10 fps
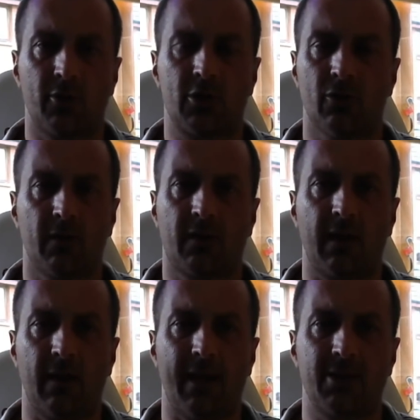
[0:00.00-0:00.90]
show it in three
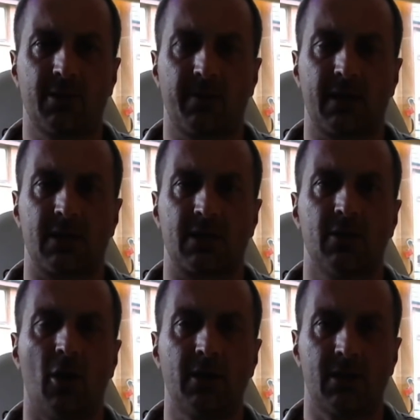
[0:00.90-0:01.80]
dimensions because it's
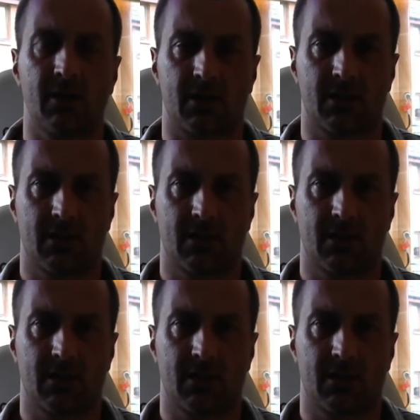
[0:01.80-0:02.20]
nonsense.